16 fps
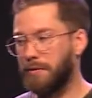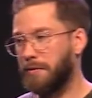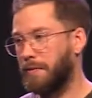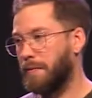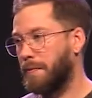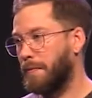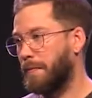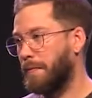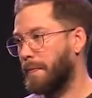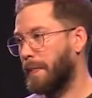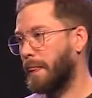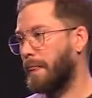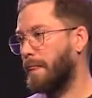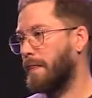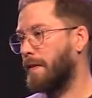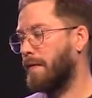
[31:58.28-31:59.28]

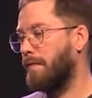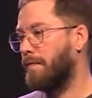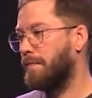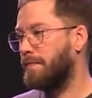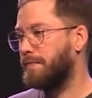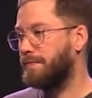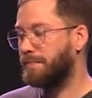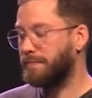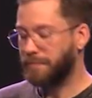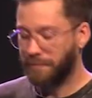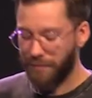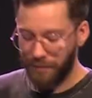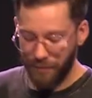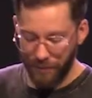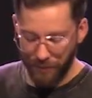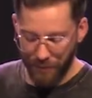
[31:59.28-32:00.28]

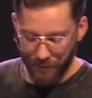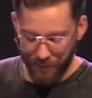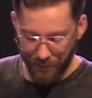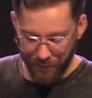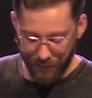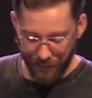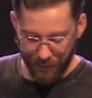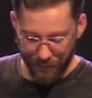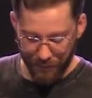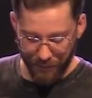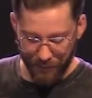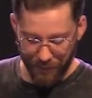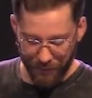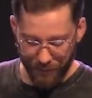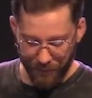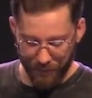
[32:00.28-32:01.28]

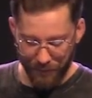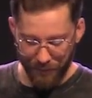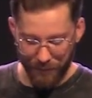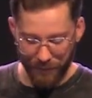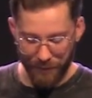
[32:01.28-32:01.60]
No one is speaking in this clip.